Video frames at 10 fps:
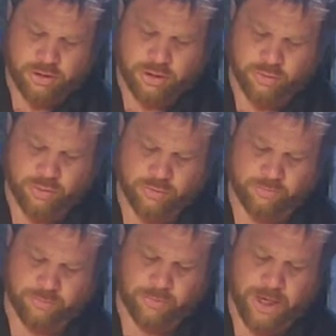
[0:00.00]
You want
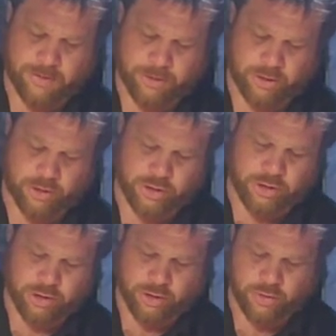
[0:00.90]
to prime it good.
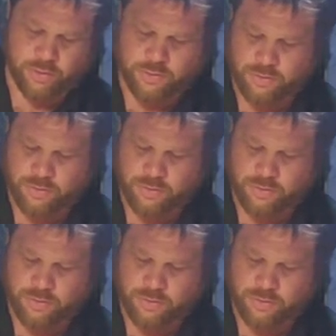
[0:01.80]
So